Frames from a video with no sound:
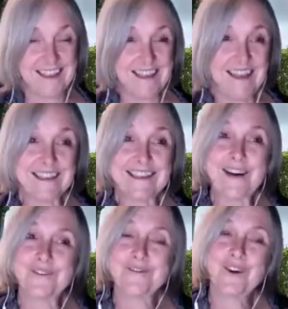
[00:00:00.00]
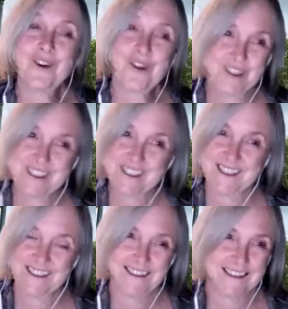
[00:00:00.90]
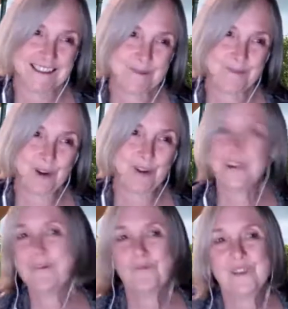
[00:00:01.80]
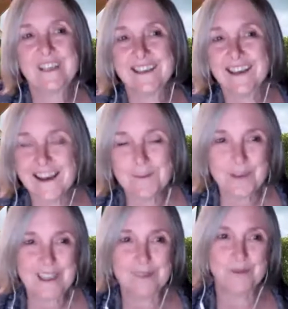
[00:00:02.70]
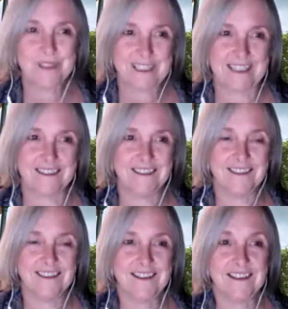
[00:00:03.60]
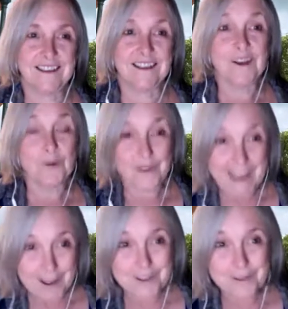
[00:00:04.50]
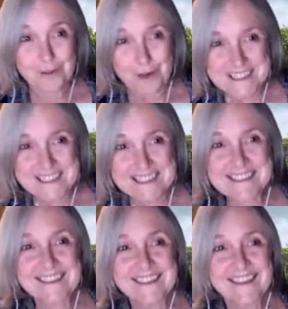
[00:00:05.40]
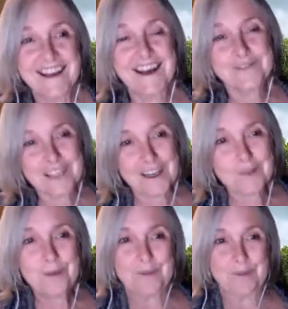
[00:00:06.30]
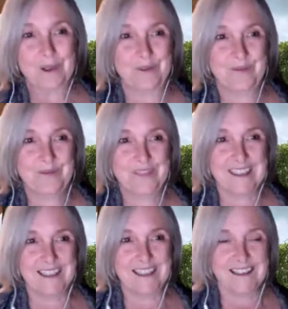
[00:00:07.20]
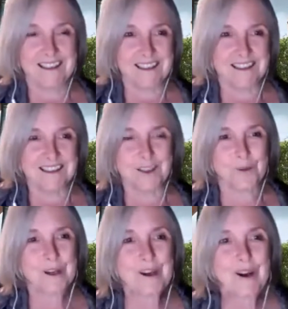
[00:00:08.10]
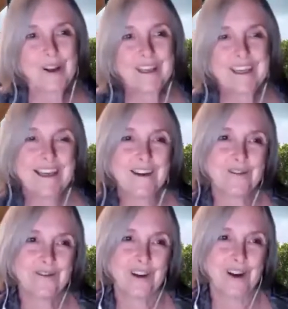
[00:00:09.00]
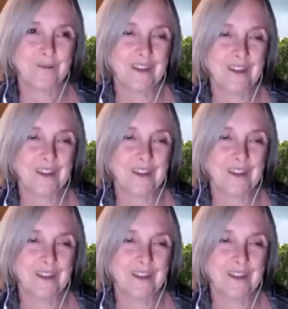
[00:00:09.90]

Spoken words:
And now, of course, this program would not be complete without the voices of young people. So we are going to hear from